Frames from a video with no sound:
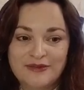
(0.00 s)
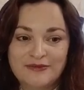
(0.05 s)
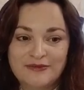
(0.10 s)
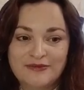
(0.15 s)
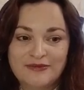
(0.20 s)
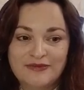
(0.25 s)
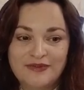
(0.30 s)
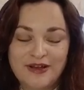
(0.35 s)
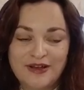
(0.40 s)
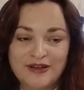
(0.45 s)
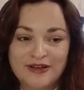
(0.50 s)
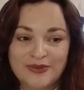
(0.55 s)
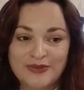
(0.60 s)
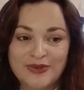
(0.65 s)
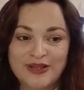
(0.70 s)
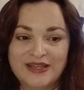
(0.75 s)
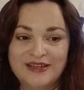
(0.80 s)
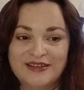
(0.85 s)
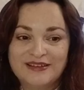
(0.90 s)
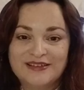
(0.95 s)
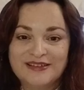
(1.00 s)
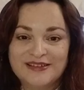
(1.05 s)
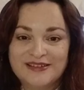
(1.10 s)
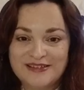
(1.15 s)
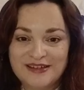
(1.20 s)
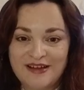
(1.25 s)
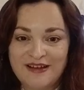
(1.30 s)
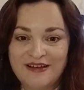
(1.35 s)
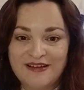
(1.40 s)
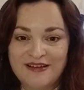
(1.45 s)
following the
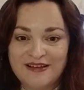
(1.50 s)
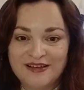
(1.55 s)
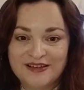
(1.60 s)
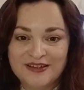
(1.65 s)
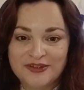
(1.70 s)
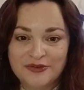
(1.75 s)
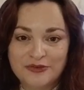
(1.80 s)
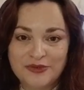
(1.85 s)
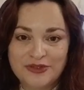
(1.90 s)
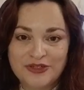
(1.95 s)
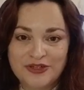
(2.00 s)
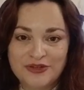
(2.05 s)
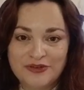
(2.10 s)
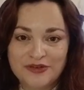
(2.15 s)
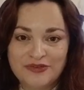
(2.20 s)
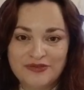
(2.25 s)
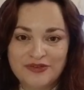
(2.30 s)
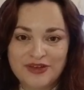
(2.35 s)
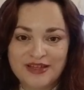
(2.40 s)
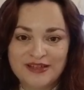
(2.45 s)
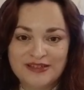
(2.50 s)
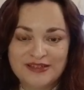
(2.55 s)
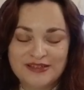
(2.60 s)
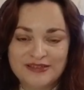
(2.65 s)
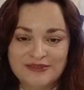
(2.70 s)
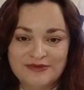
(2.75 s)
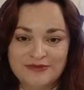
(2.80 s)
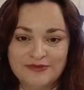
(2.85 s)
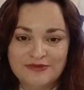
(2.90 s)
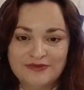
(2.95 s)
song, the one unifying
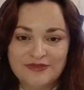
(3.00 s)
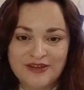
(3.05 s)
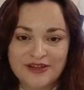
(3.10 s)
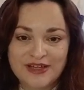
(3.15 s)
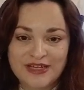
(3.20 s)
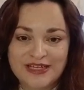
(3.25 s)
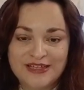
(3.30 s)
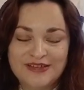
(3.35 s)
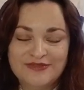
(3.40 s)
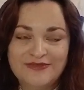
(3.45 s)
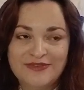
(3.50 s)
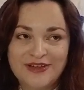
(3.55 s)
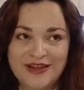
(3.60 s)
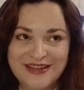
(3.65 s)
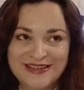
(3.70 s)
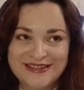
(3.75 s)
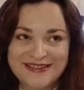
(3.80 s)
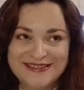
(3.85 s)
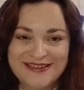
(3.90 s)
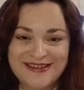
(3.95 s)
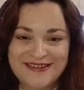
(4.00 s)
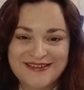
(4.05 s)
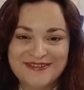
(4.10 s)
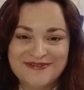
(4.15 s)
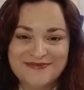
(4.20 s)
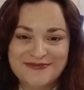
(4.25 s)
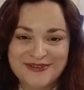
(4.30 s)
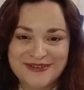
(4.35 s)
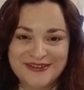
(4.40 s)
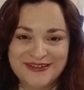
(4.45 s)
song
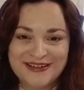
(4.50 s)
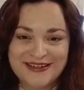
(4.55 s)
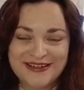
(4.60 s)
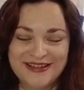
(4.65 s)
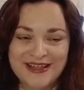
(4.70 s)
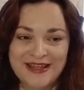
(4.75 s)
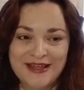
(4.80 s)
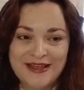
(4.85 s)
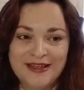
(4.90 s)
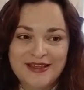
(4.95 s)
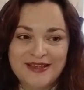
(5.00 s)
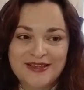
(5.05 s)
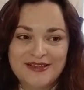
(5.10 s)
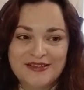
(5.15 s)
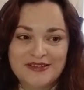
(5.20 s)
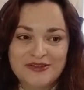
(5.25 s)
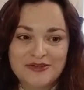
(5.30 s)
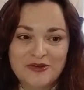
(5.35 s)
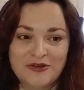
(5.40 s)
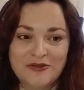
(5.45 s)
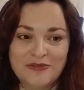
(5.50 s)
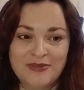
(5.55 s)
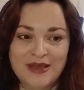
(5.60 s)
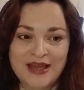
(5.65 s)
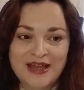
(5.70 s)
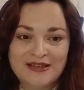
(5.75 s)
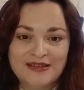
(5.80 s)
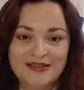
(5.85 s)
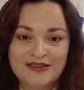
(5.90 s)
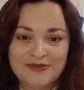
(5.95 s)
of Mother, to come
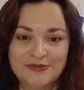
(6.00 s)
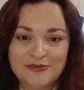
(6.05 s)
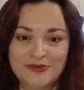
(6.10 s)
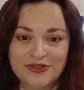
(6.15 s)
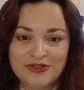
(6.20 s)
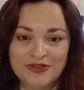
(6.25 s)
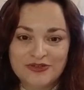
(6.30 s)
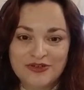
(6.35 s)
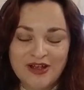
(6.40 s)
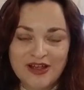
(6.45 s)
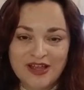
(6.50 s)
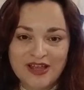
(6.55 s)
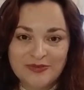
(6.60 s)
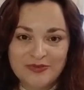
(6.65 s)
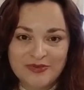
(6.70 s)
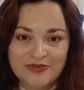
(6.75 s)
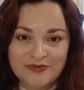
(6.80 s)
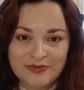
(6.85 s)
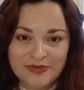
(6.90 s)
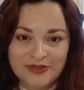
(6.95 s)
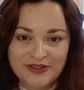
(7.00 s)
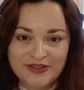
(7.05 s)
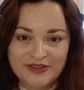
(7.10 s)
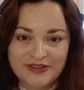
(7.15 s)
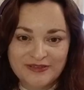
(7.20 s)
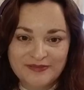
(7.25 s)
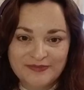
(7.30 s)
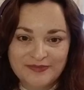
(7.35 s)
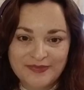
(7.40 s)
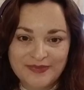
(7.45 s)
back to the one tribe of
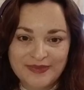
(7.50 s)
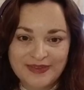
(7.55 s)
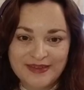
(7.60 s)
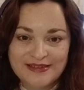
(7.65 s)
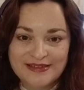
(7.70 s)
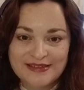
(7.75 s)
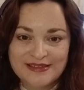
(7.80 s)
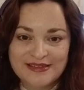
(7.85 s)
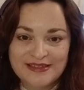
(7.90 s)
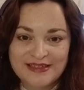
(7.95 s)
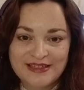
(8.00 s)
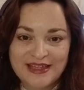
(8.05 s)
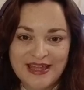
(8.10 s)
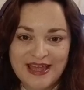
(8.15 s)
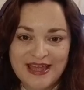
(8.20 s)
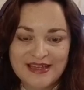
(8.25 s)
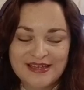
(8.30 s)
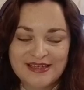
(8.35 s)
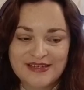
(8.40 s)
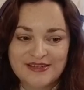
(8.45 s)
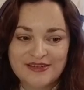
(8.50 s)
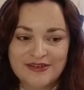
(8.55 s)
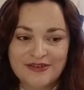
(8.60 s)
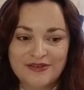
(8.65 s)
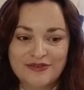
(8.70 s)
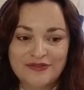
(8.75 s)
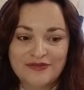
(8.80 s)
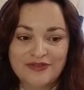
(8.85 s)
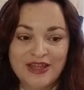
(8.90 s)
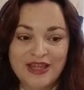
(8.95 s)
Mother. This is the end
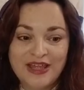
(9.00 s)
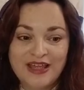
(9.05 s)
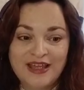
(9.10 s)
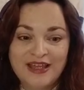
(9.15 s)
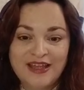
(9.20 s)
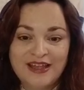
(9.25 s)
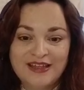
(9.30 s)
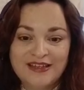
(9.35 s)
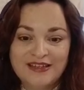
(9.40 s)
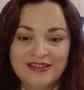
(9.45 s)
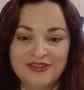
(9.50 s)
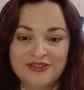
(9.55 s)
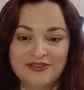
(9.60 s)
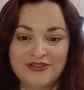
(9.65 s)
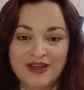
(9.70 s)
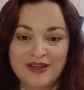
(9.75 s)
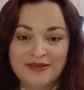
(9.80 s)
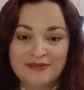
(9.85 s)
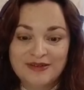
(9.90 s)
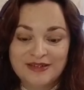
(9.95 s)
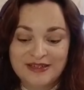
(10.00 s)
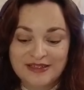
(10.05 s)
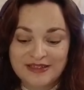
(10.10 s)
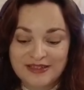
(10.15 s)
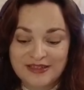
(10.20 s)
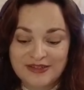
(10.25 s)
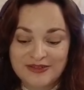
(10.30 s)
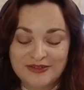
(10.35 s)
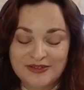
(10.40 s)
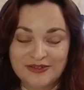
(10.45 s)
of the tribal,
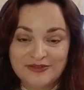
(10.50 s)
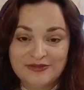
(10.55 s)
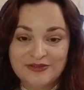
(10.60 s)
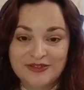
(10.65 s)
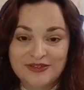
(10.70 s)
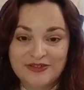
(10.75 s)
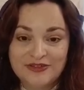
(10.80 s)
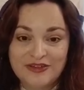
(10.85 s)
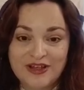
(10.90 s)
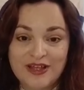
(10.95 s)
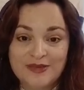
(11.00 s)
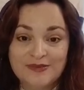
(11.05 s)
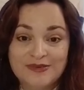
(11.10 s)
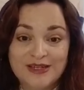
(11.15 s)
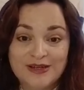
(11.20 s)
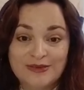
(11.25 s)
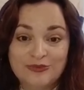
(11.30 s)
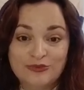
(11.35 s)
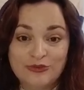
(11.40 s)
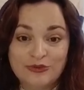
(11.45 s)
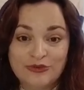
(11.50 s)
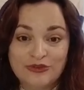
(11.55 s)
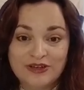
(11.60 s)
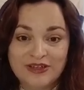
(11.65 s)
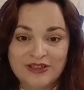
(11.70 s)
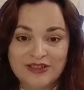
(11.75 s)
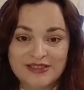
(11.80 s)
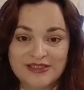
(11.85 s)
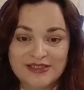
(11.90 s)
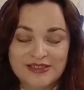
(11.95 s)
the tribes at war.
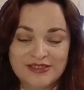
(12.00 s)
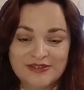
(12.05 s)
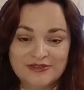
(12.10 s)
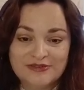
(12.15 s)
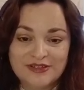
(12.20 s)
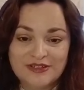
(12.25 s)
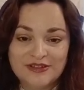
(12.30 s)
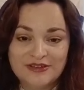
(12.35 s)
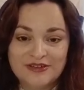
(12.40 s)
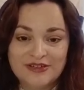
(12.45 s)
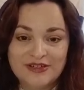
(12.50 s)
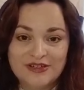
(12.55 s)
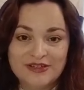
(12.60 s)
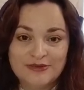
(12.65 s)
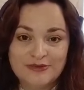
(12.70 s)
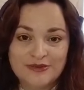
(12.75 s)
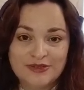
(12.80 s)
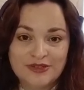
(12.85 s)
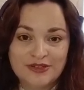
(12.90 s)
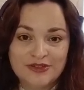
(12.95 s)
This is the return to the one